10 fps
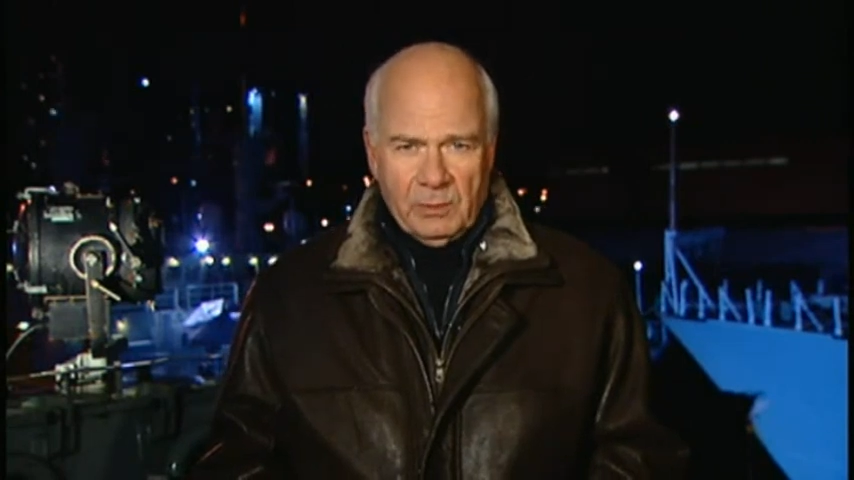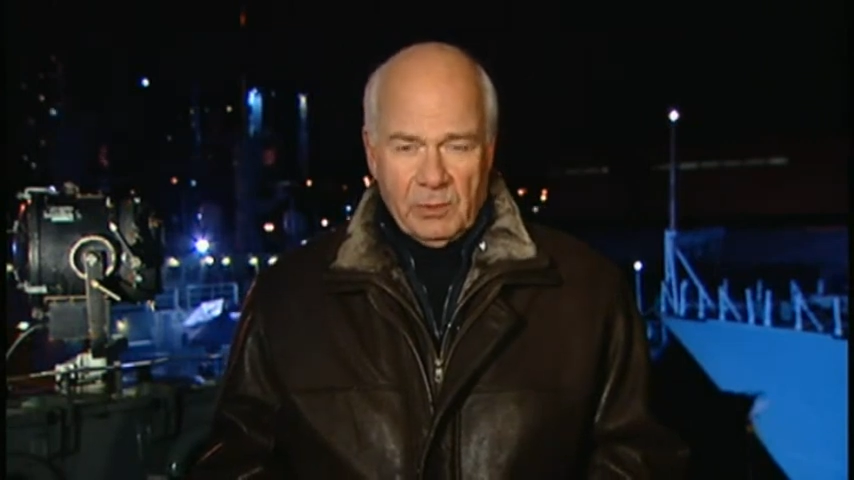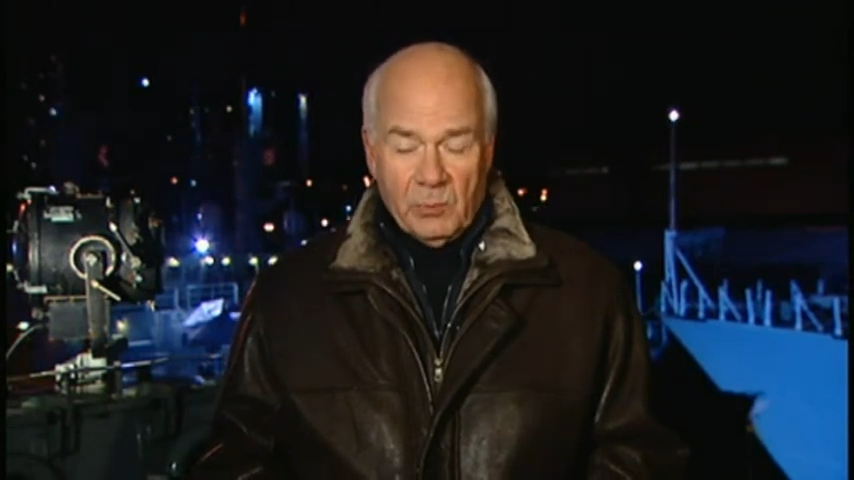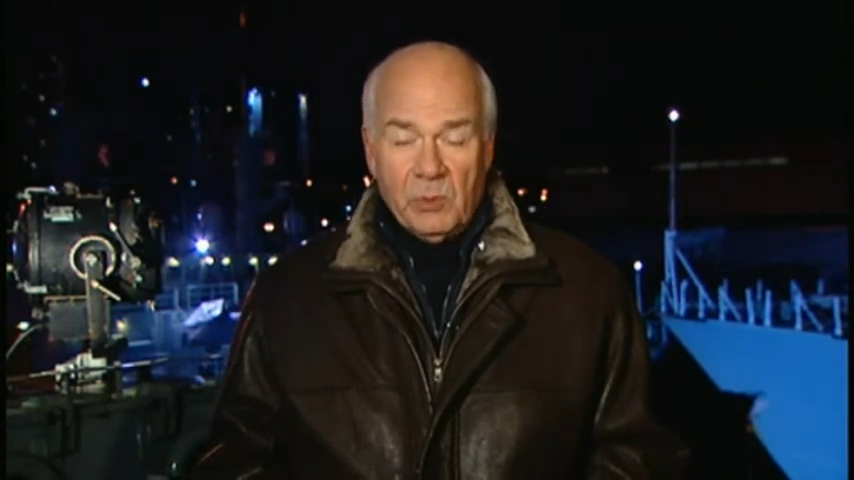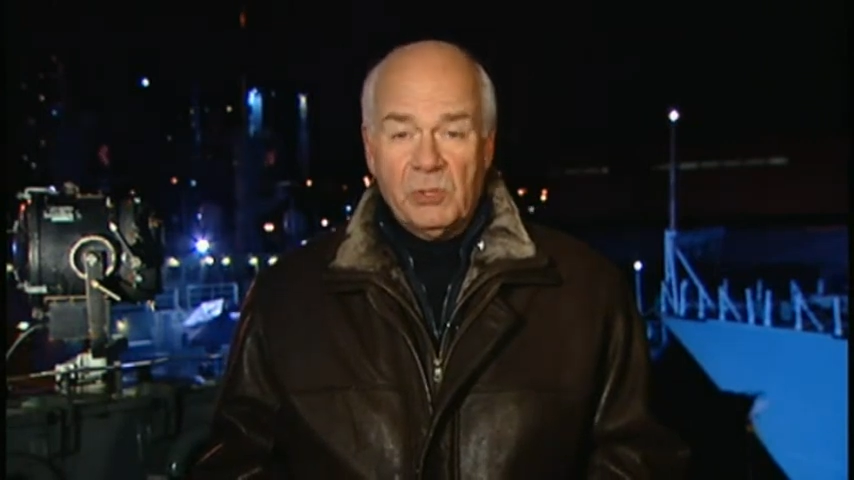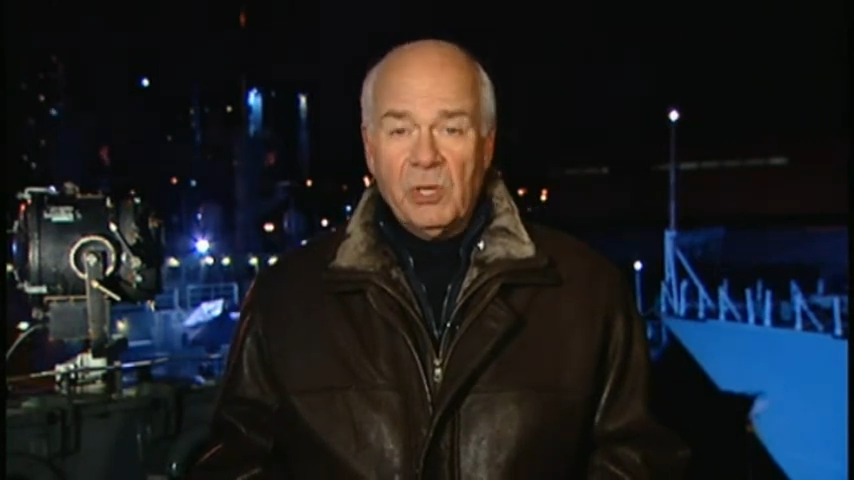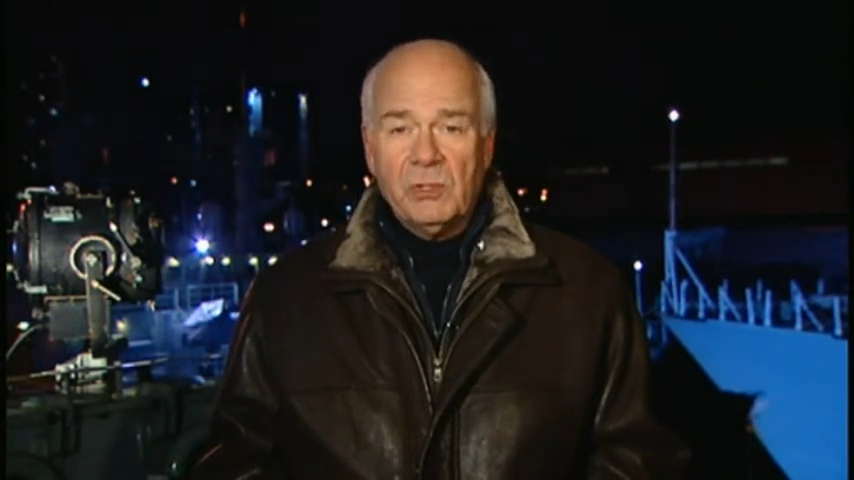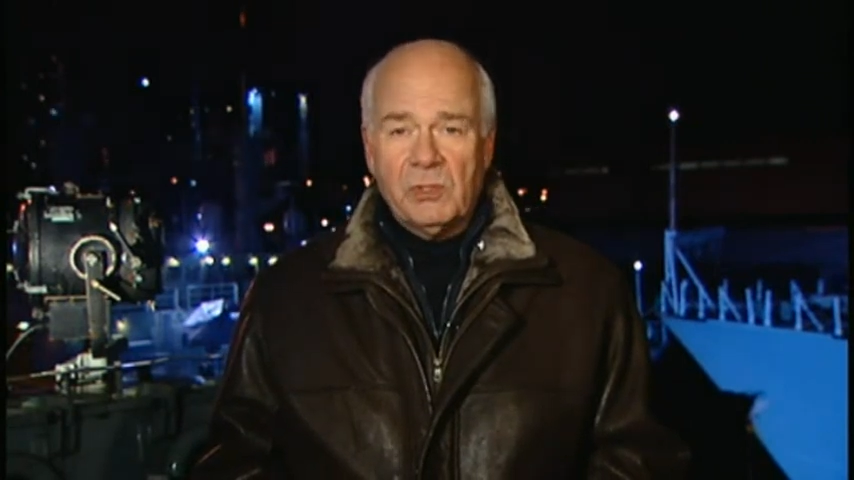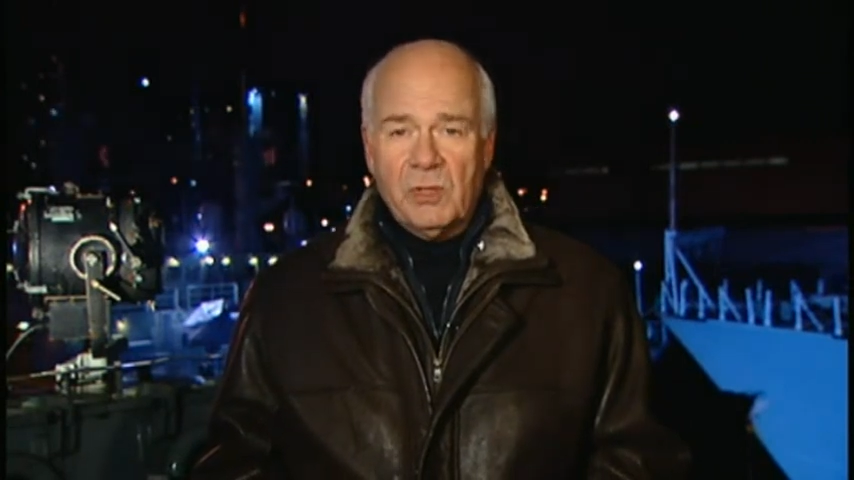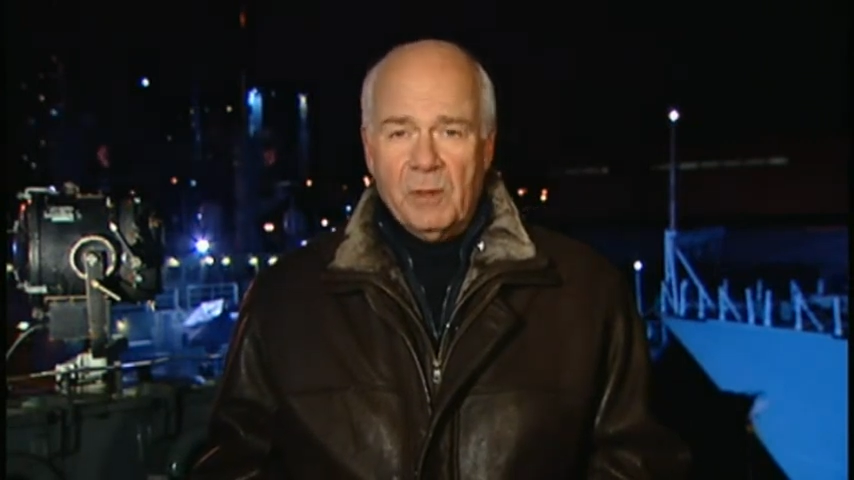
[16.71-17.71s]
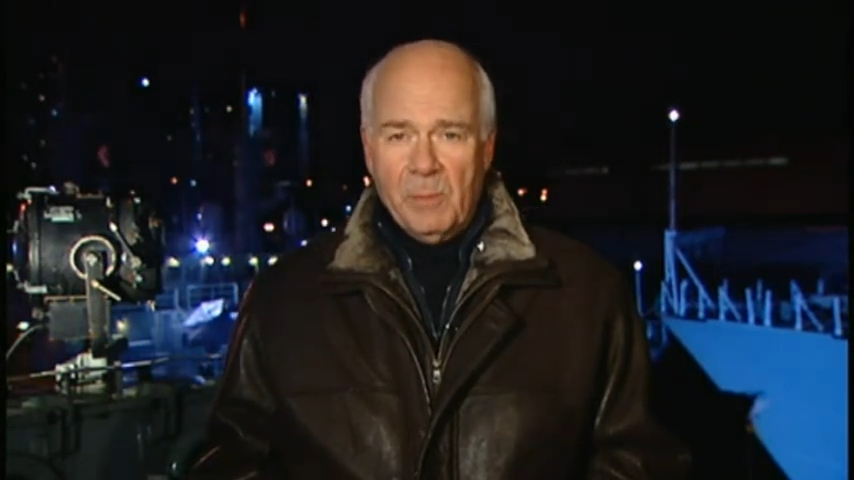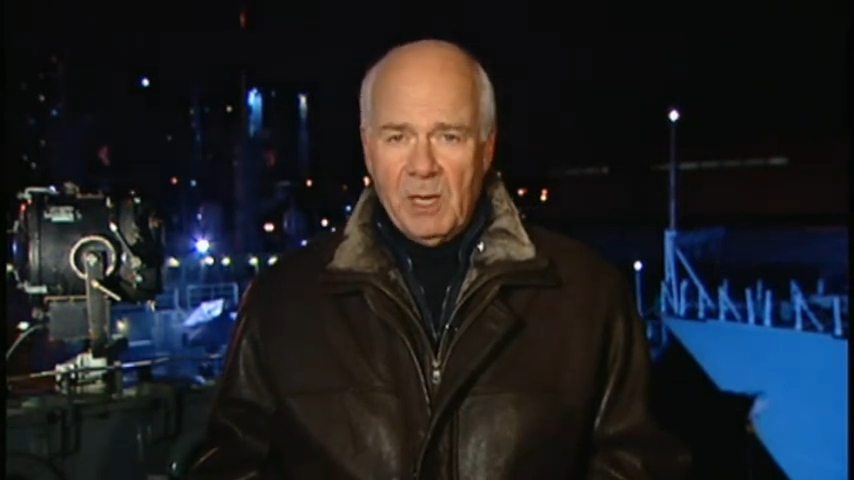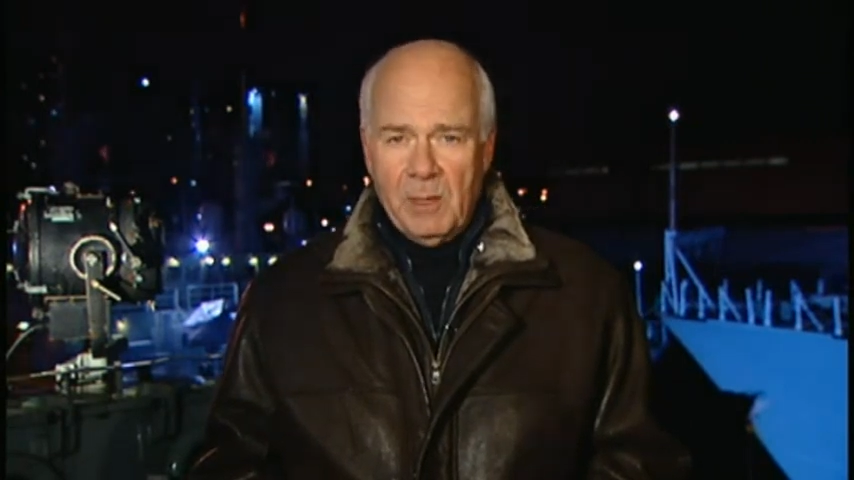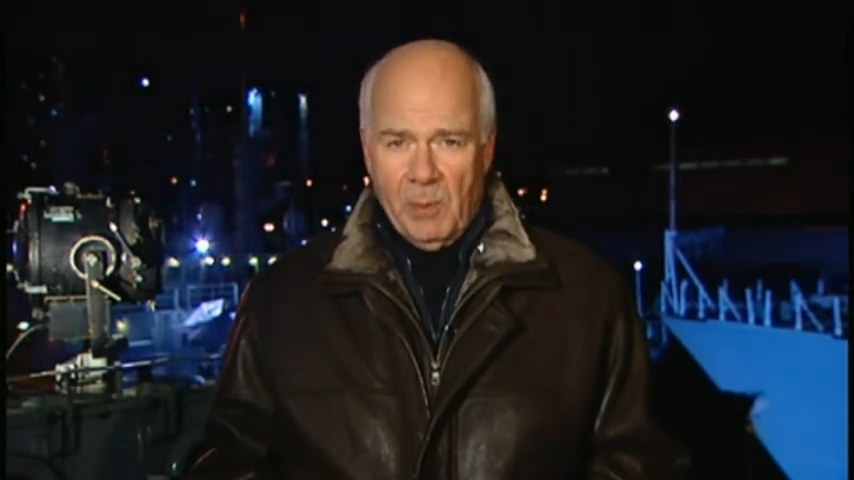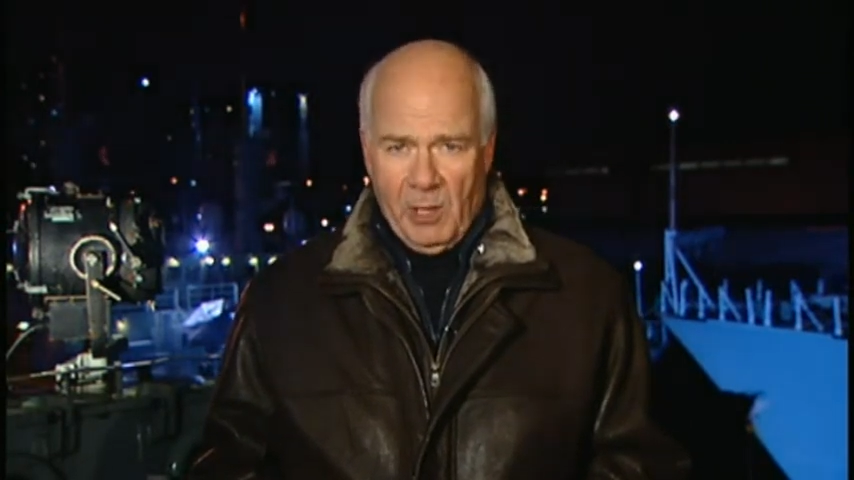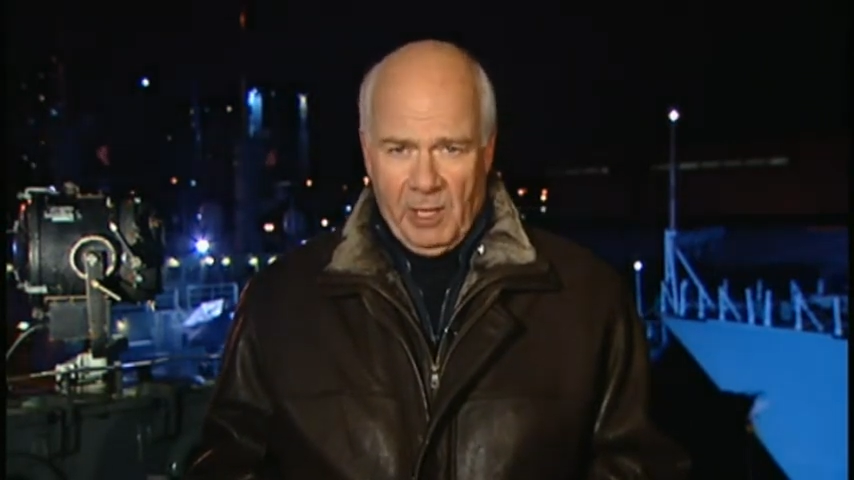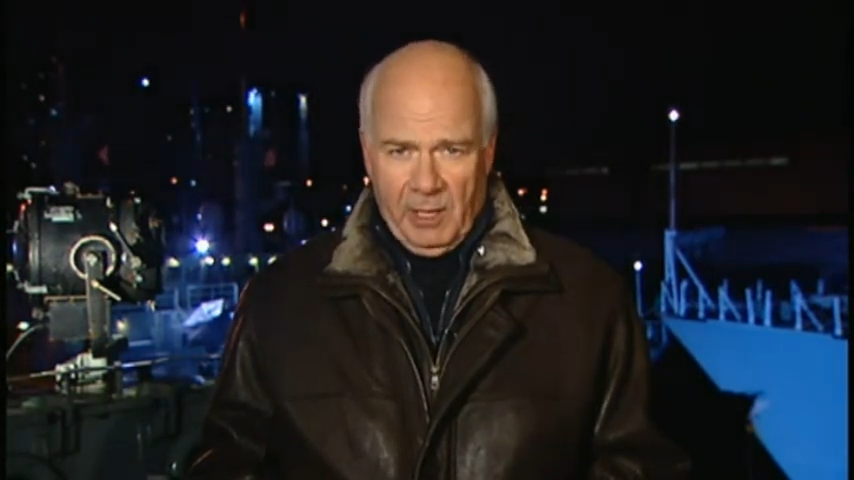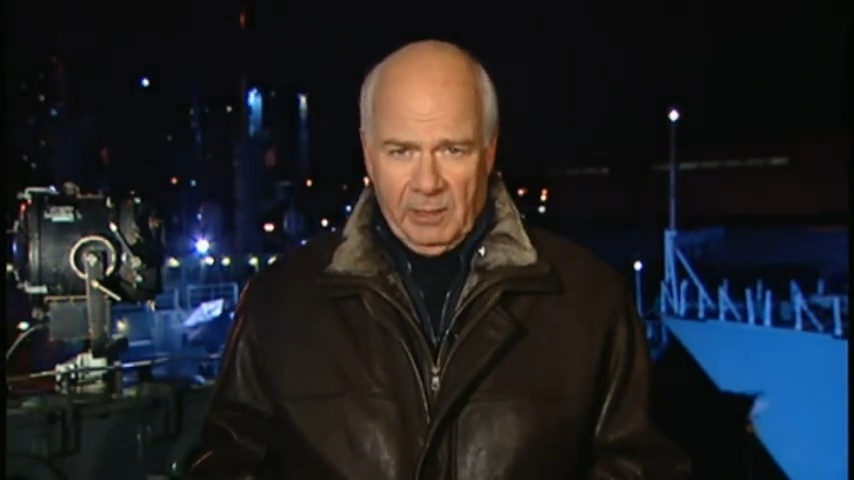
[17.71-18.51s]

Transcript: to resist the minibar.